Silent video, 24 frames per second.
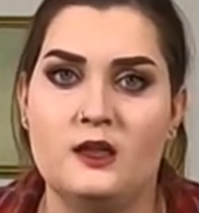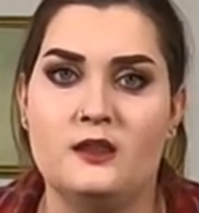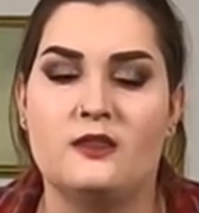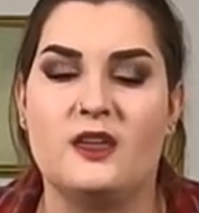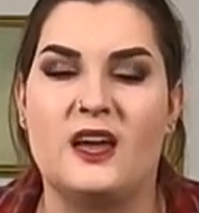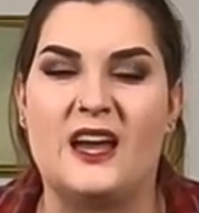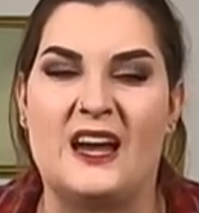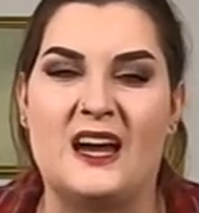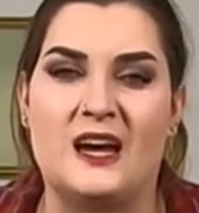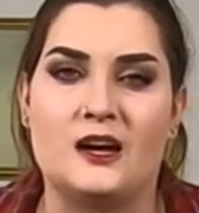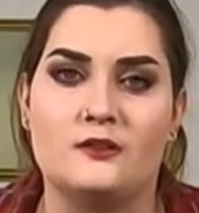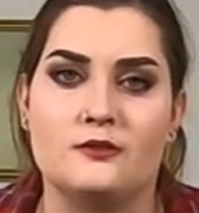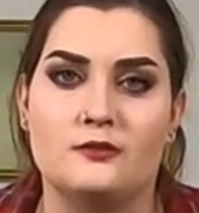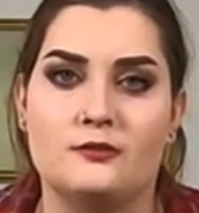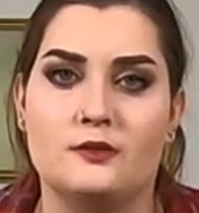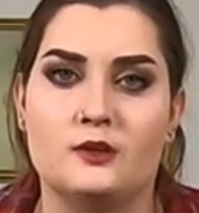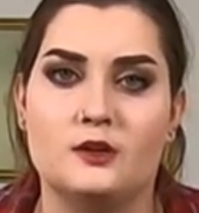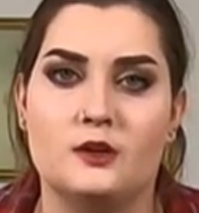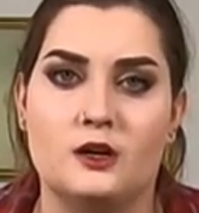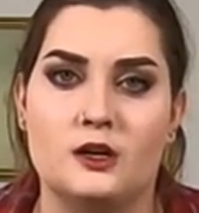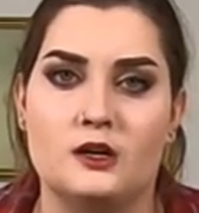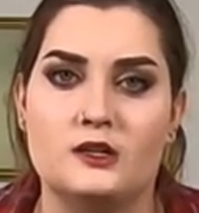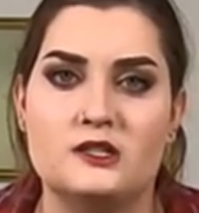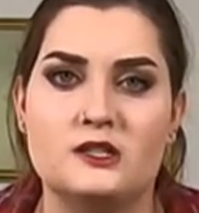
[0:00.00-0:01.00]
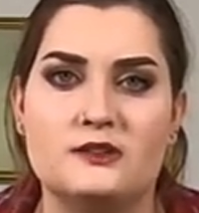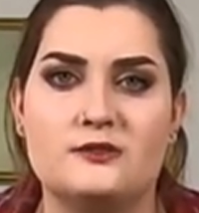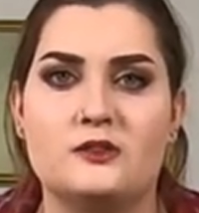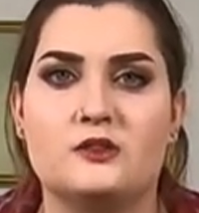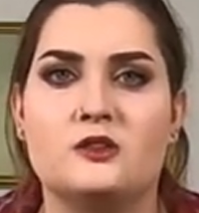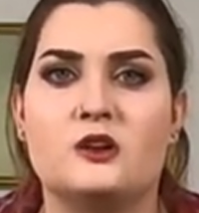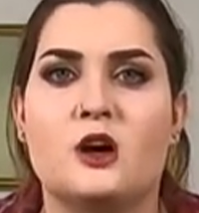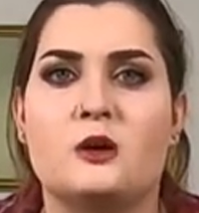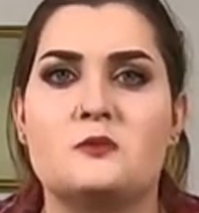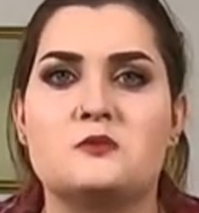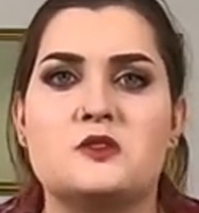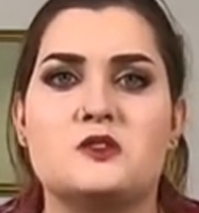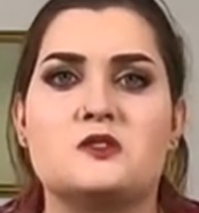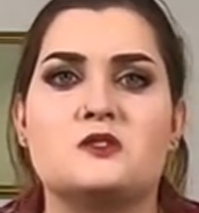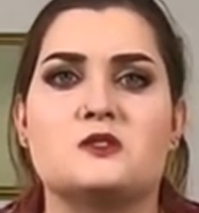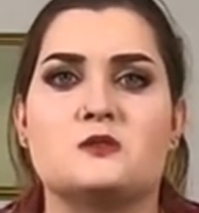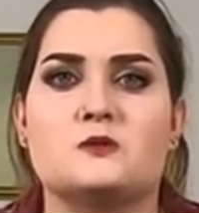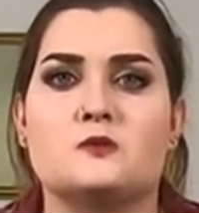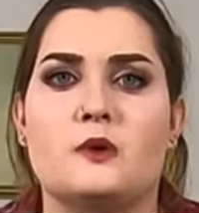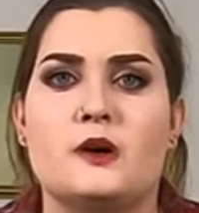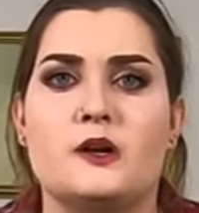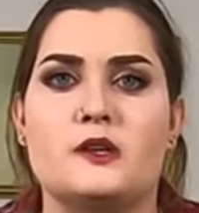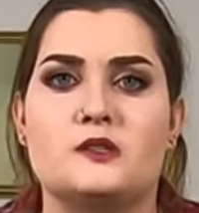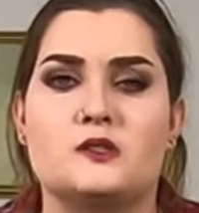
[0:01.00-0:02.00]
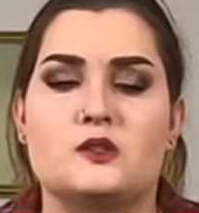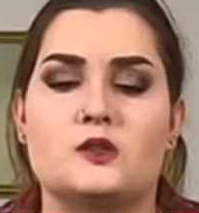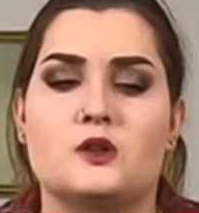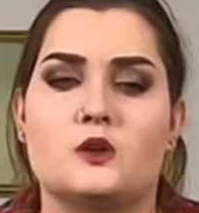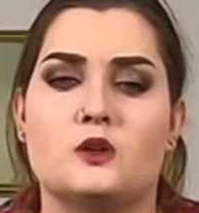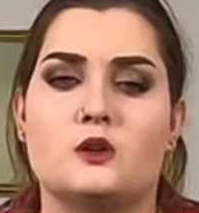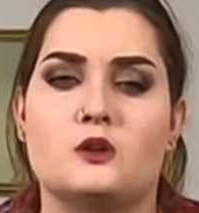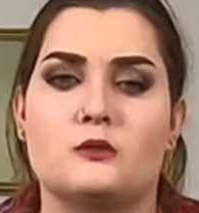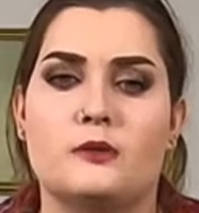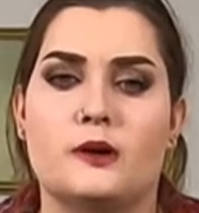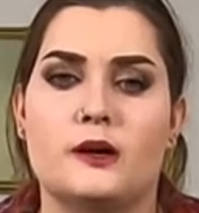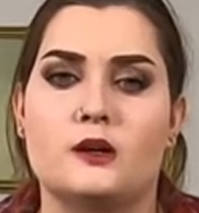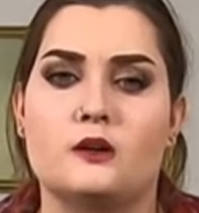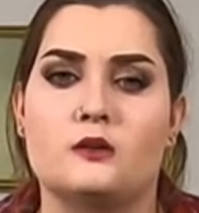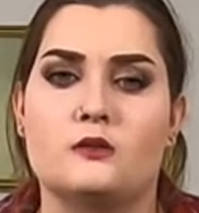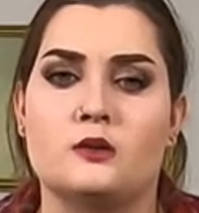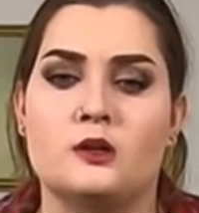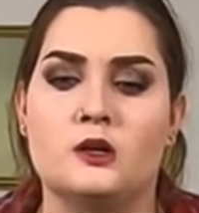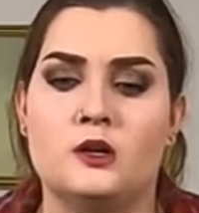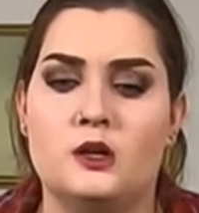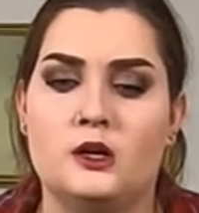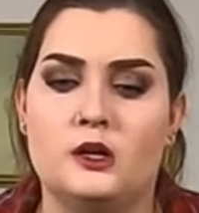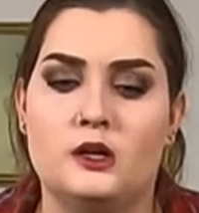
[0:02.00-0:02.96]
they have uh, different options and ways to go around